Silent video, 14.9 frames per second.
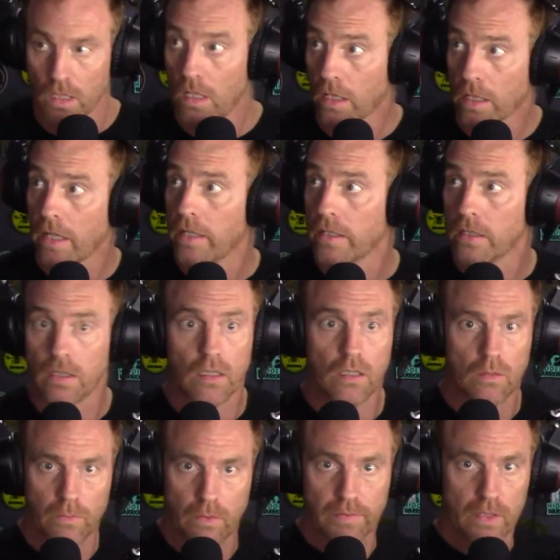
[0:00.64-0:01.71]
Okay,
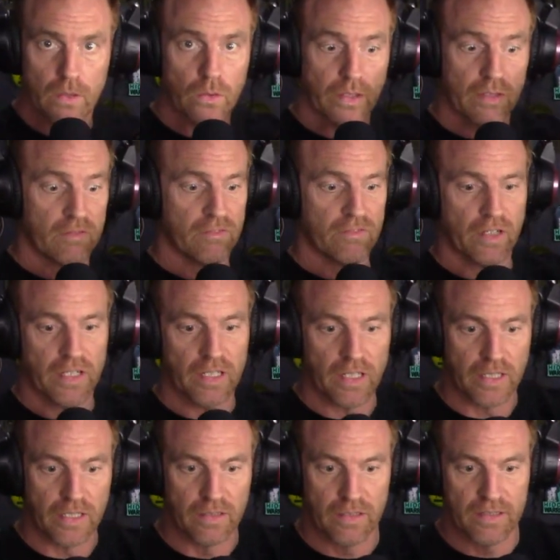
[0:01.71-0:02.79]
we're recording,
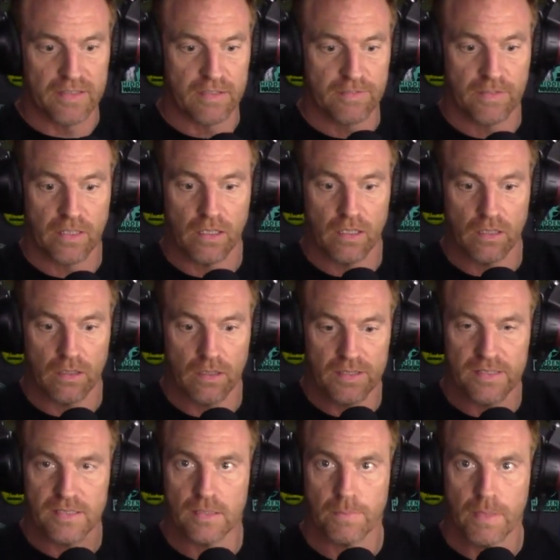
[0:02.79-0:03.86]
finally. This is
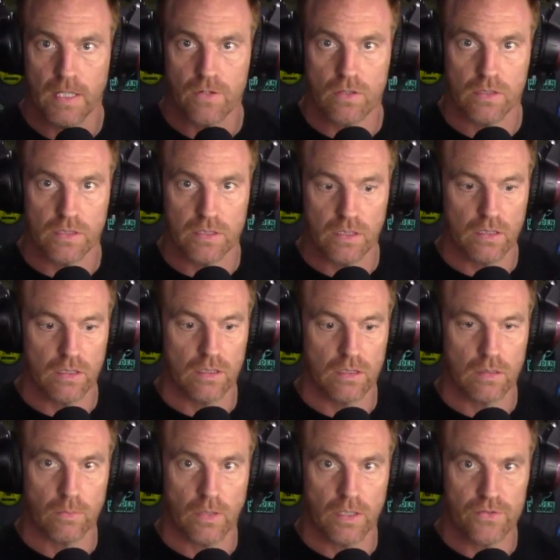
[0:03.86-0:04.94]
the patrons, the
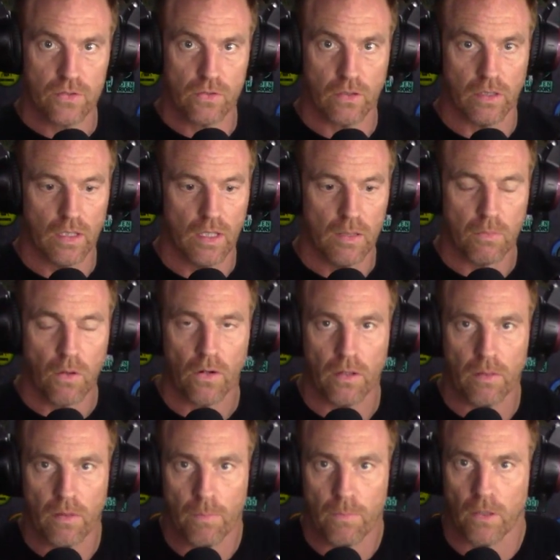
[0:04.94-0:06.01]
prize draw.
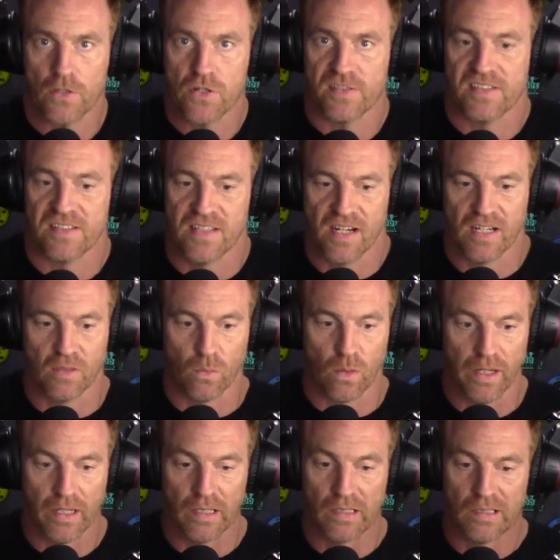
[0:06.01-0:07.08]
Apologies, it's taken a
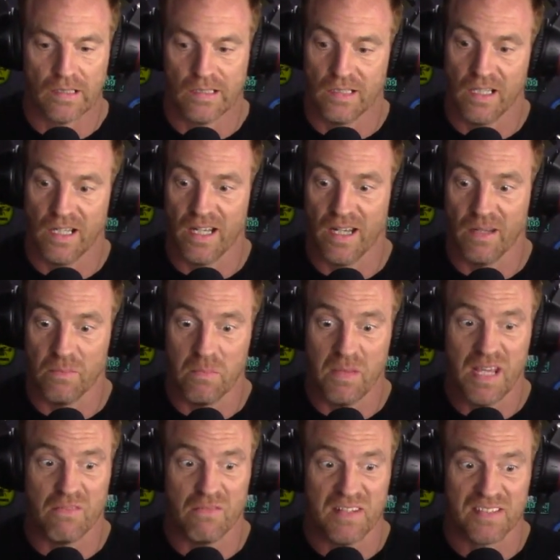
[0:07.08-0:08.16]
while.
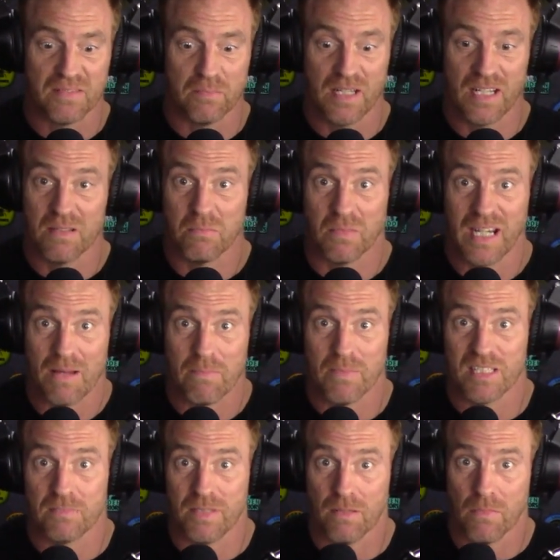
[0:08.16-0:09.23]
Main reason being my
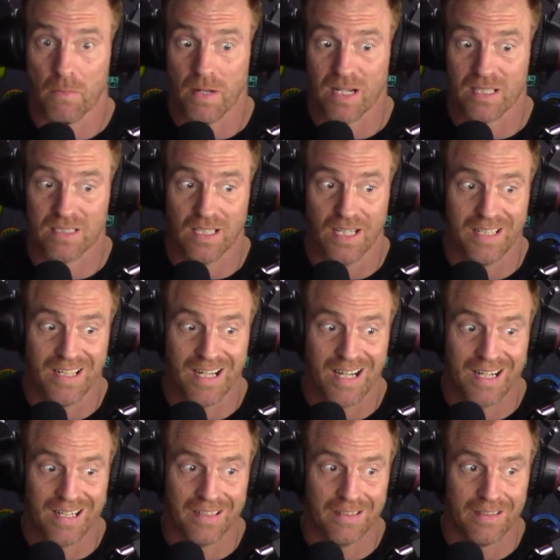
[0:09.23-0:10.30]
admin's been up my backside
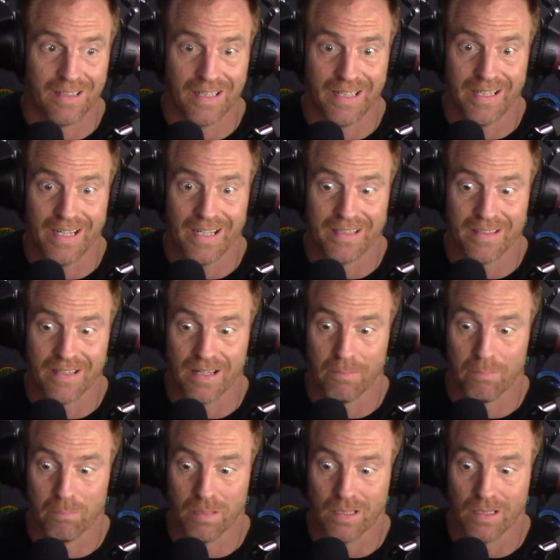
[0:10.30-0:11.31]
and I ended up